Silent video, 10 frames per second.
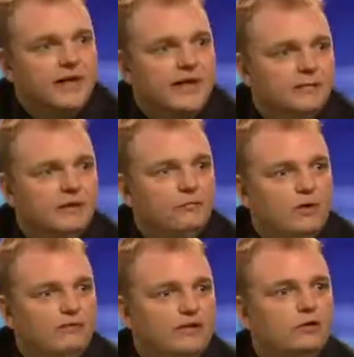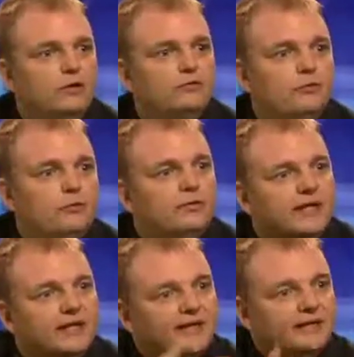animal welfare
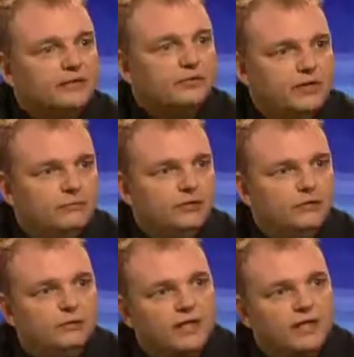control, they disagree with you.